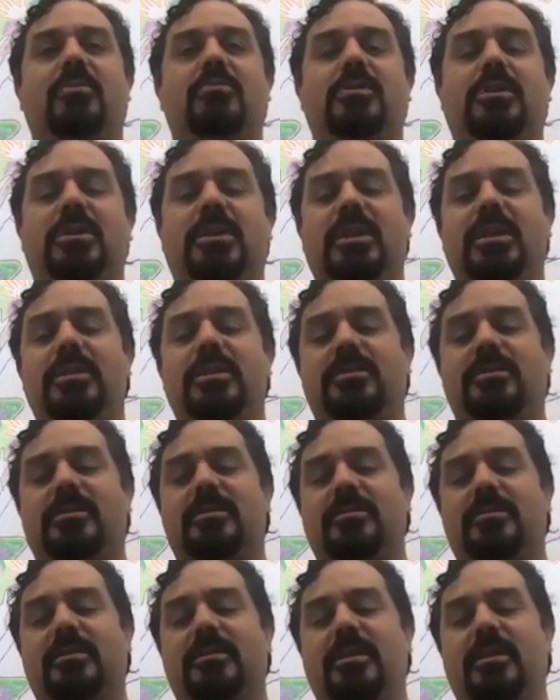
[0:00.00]

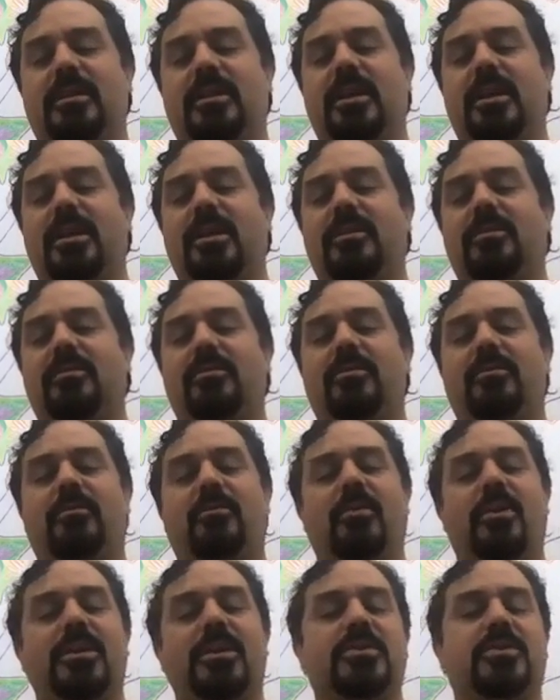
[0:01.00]
release a lot of
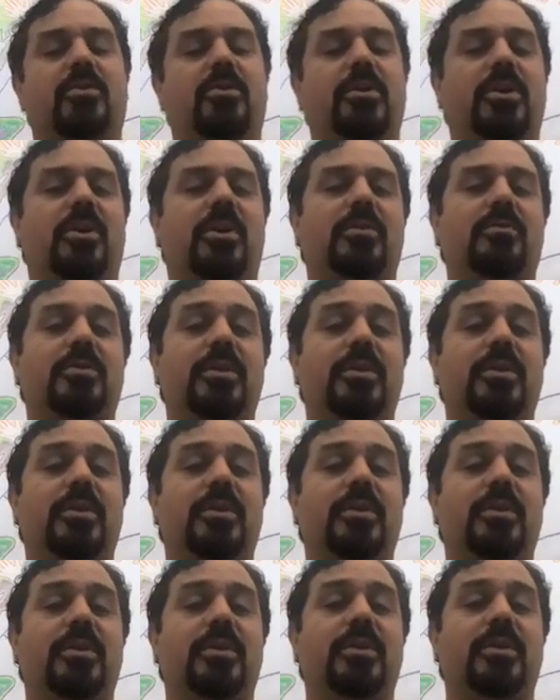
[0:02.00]
what is going on with
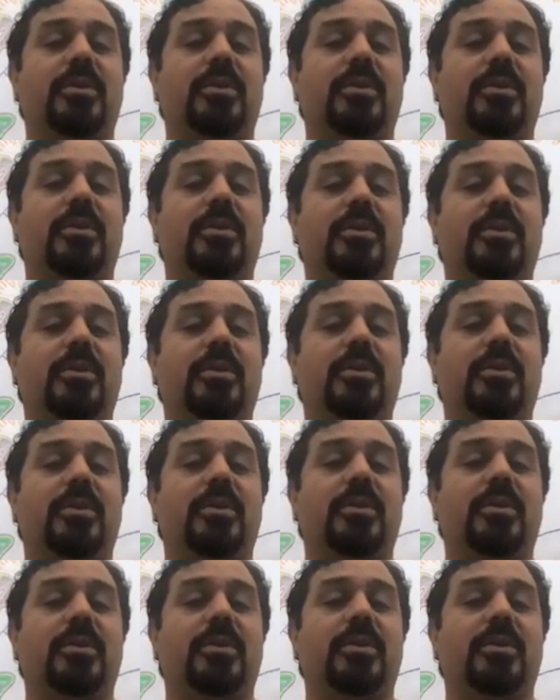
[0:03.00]
us.
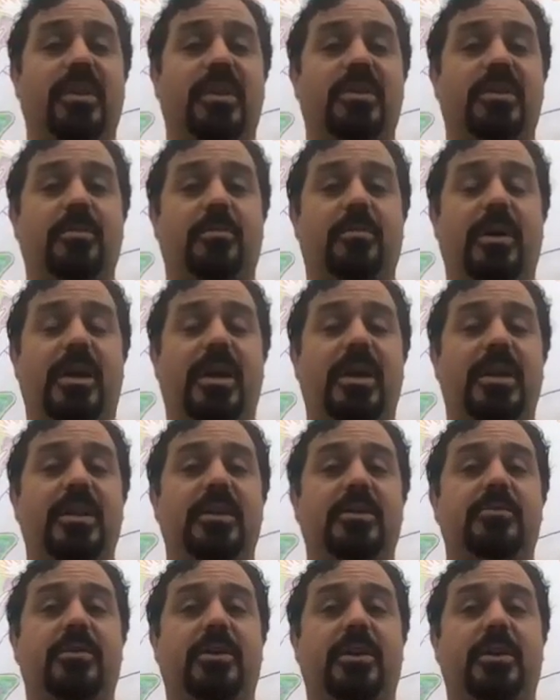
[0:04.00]
But I do think the
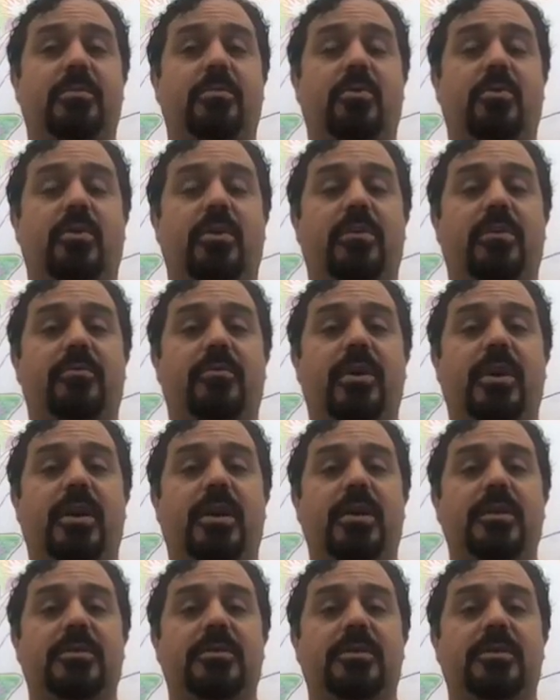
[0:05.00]
body is very important for
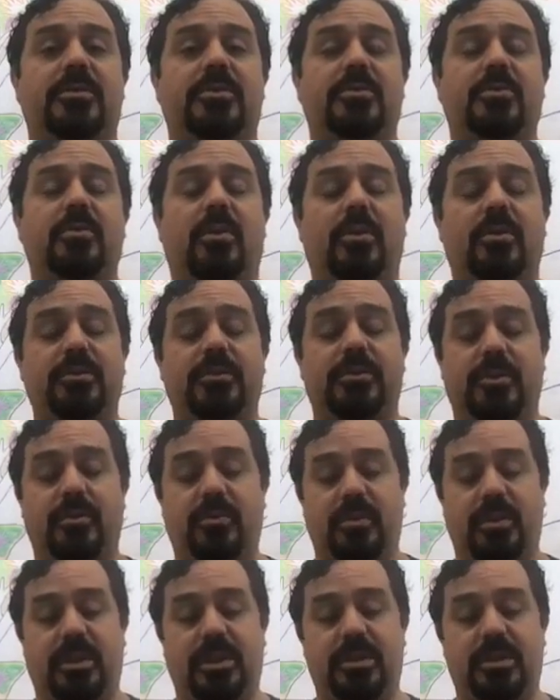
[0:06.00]
us to also
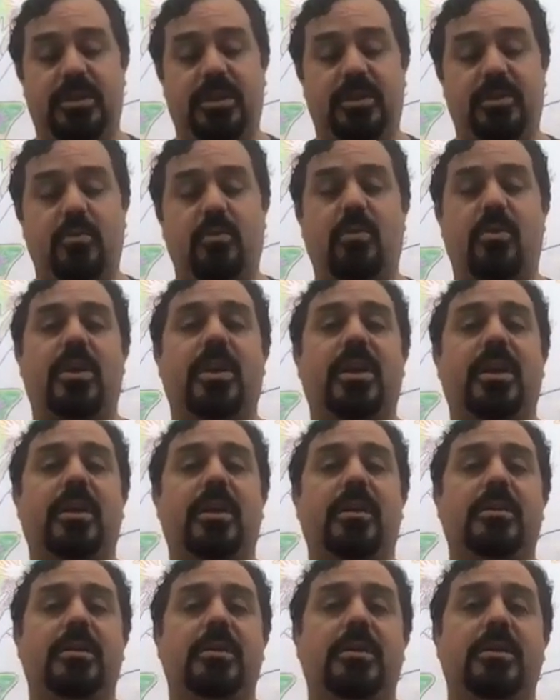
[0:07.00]
continue working.
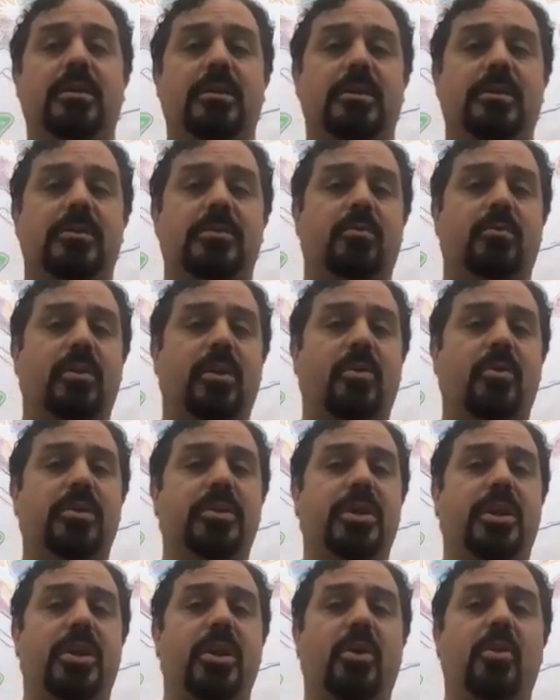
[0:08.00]
So we're going to
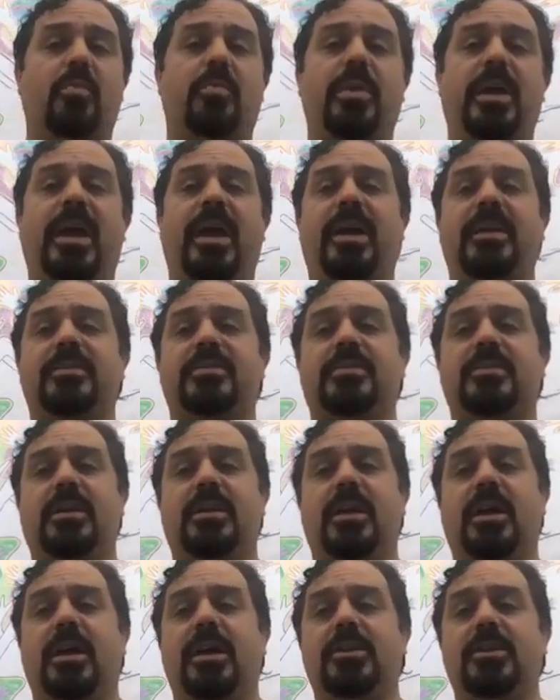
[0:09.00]
go past
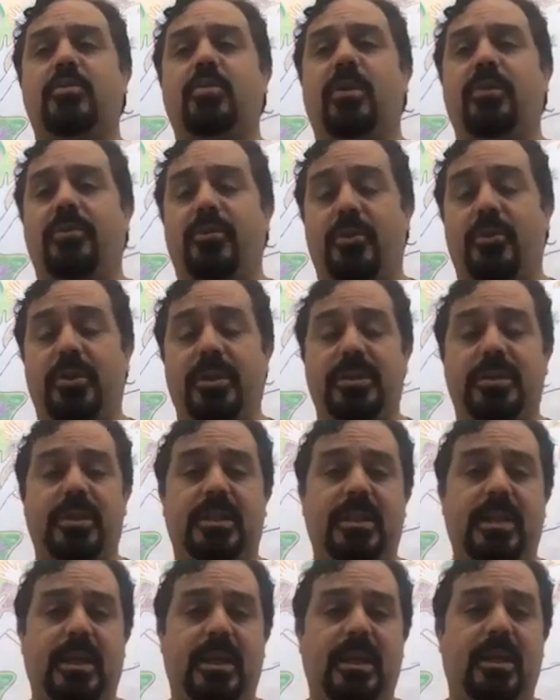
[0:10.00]
12:30
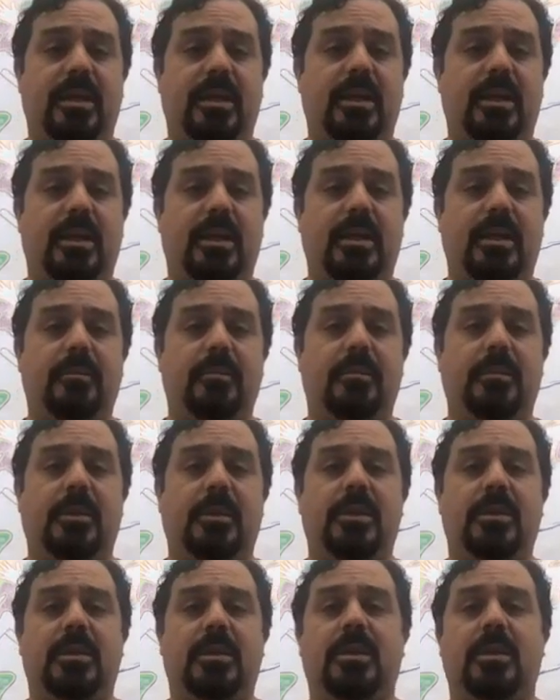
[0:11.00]
today.
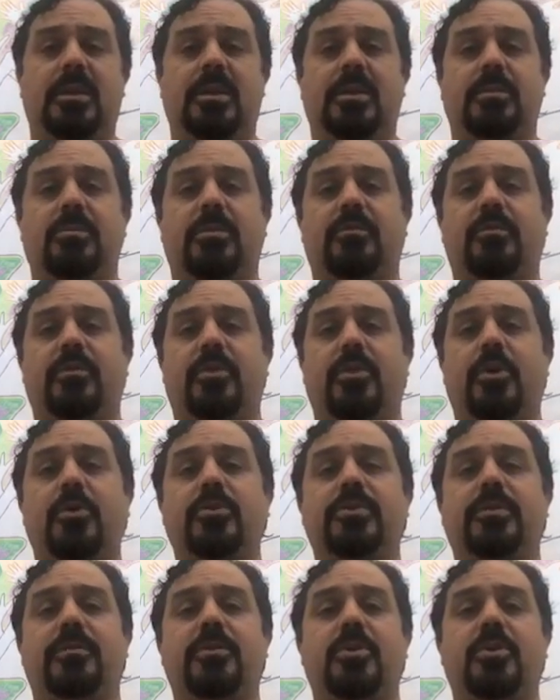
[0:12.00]
But for
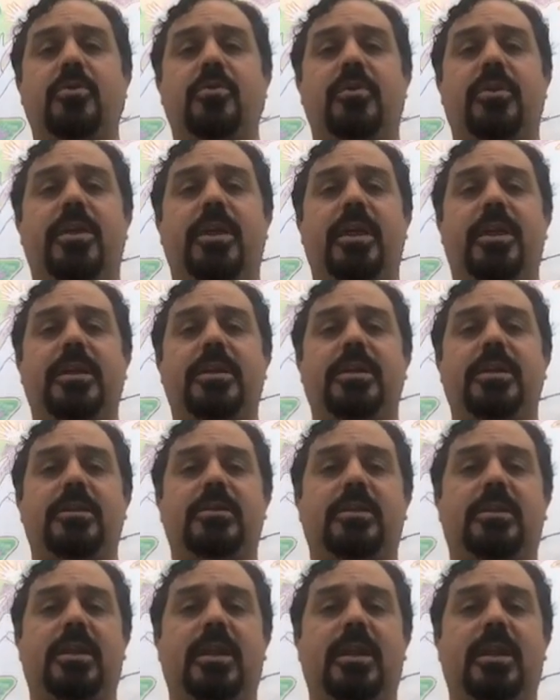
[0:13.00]
those of you that need
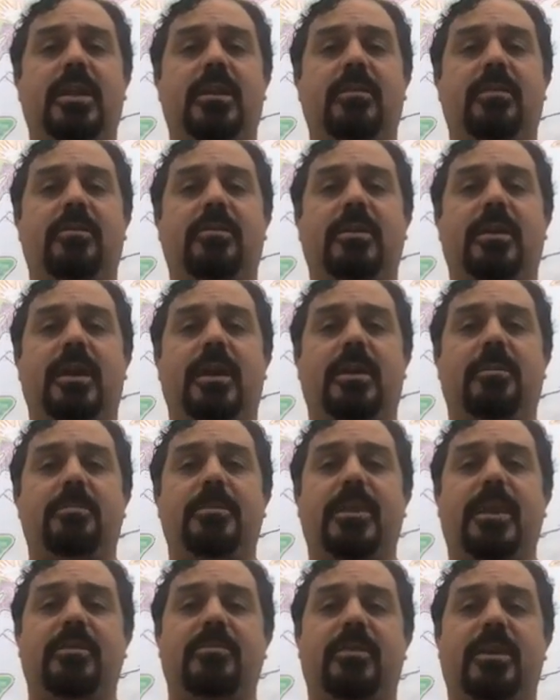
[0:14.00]
to leave,
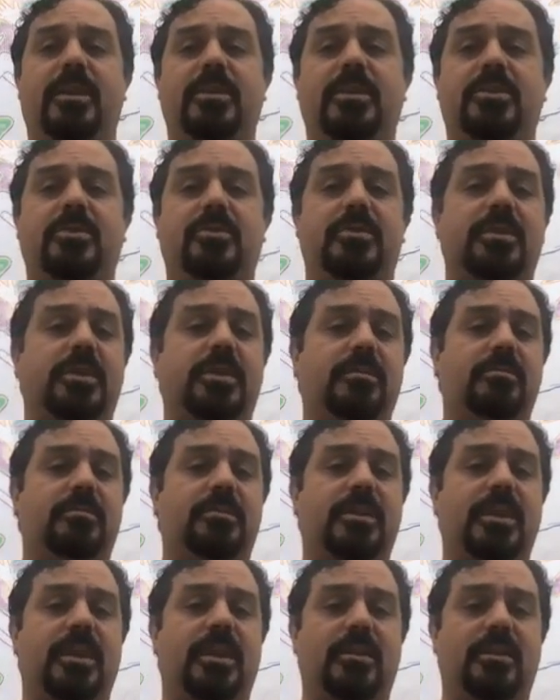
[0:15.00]
I invite you to
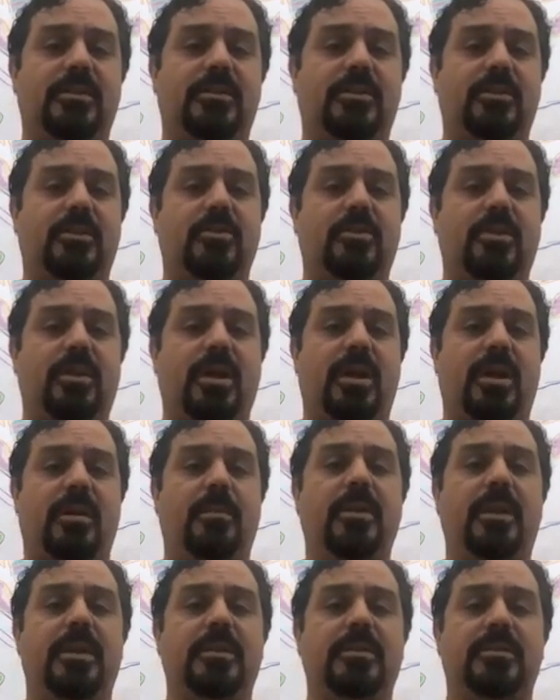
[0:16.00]
tell us on your
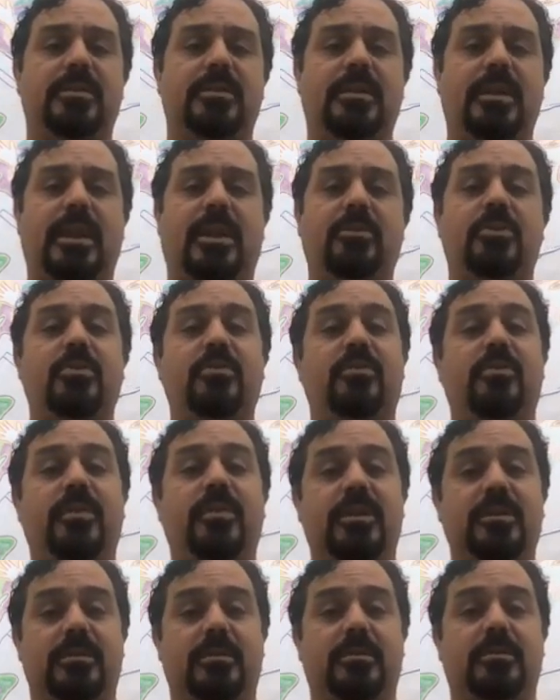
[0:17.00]
comments how you
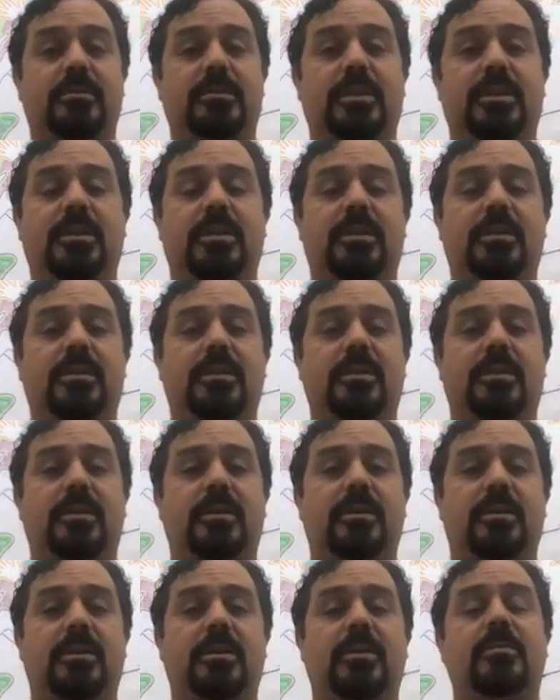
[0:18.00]
feel
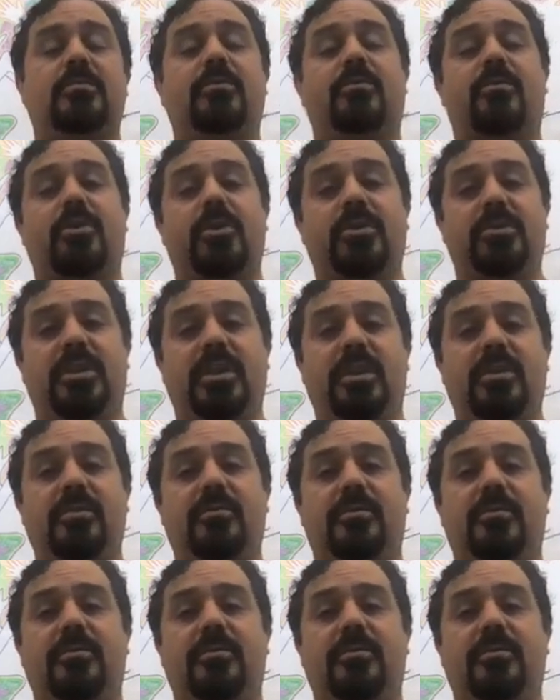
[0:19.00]
before you leave.